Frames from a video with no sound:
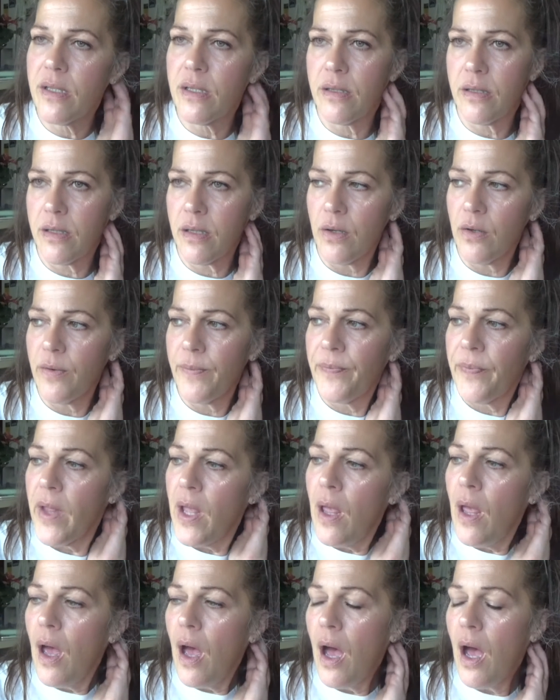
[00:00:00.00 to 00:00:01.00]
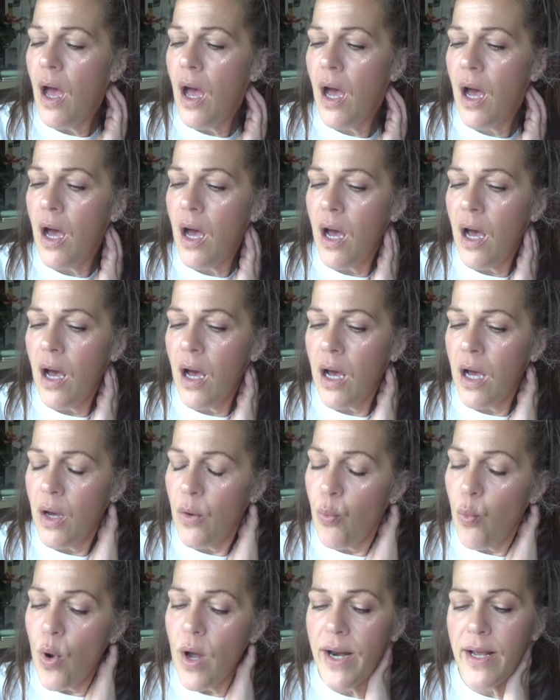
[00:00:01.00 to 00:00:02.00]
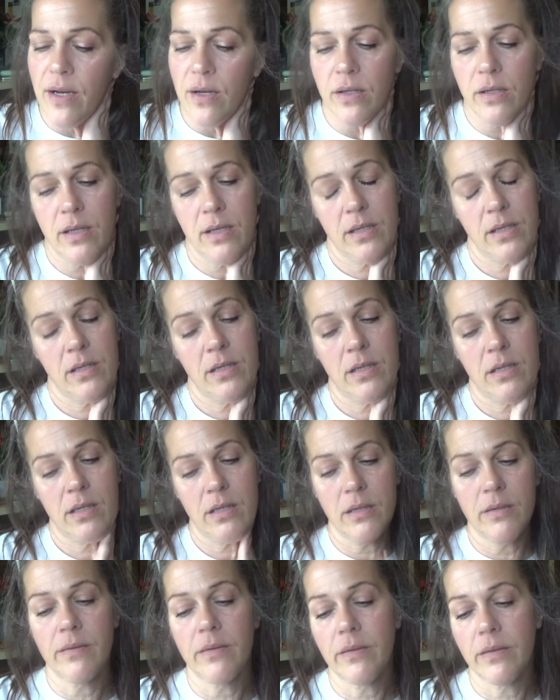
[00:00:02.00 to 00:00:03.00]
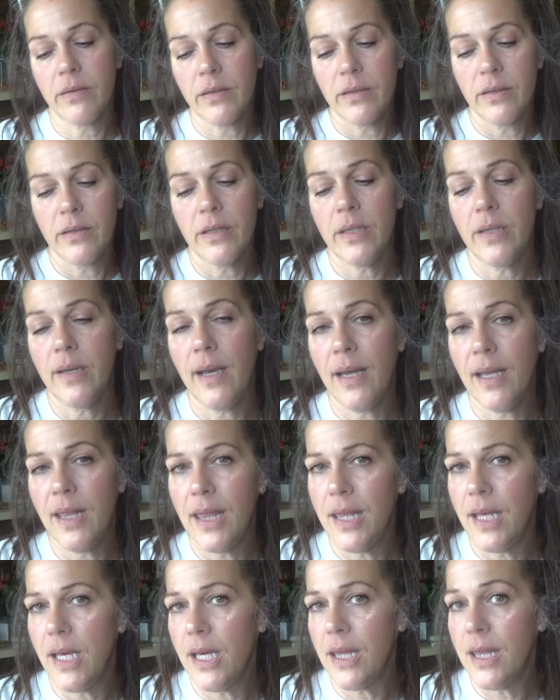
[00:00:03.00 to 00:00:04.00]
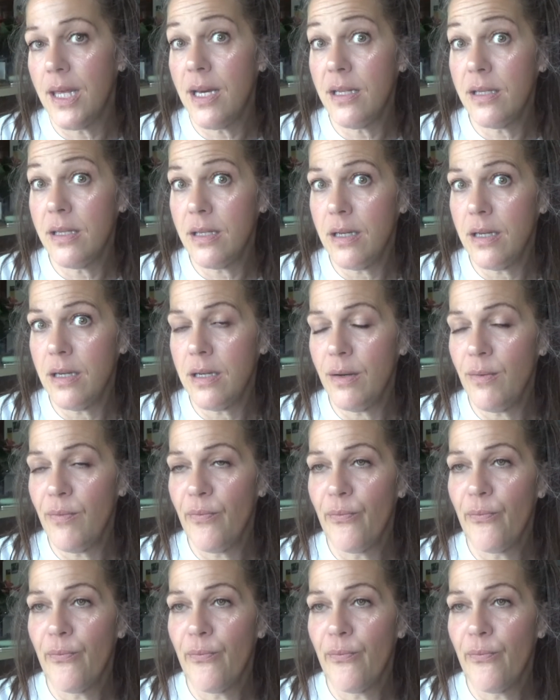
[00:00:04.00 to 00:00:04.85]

So what else? I think that's it.